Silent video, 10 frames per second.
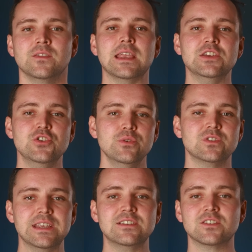They
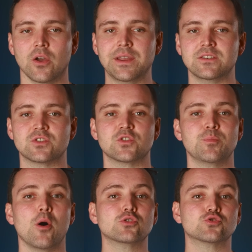use these signs to
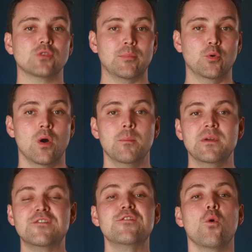spot trouble
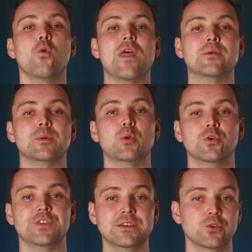before their
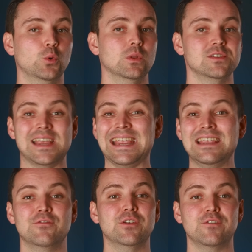reporting tools
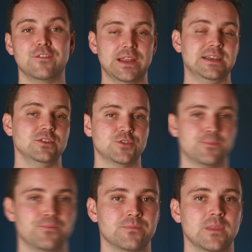even flinch.
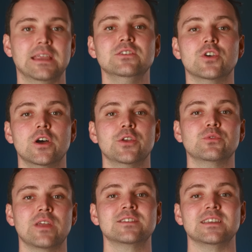
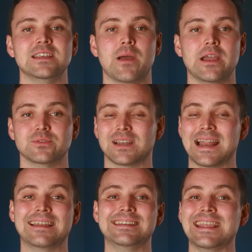Internal test emails
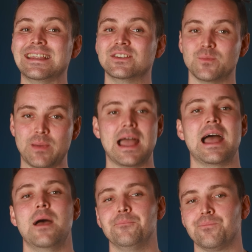landing in
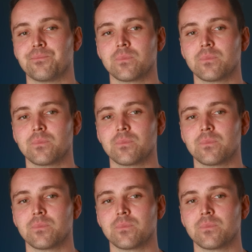spam,